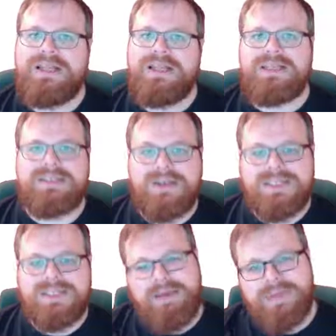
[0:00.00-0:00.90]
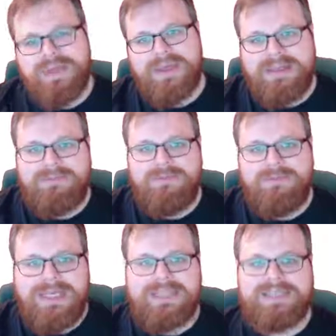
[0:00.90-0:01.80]
That's not something that
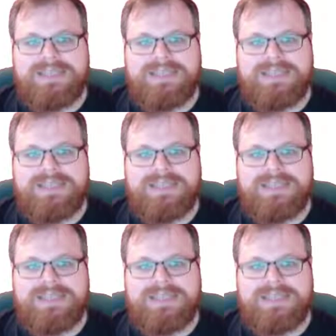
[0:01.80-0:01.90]
we as